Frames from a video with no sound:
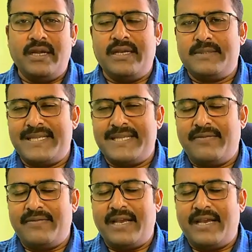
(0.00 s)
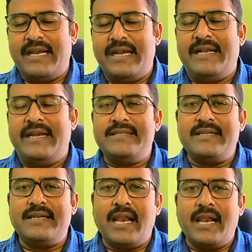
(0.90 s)
specifically
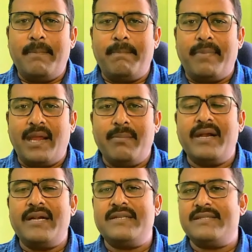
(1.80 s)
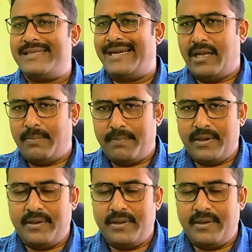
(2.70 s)
digital payment setup.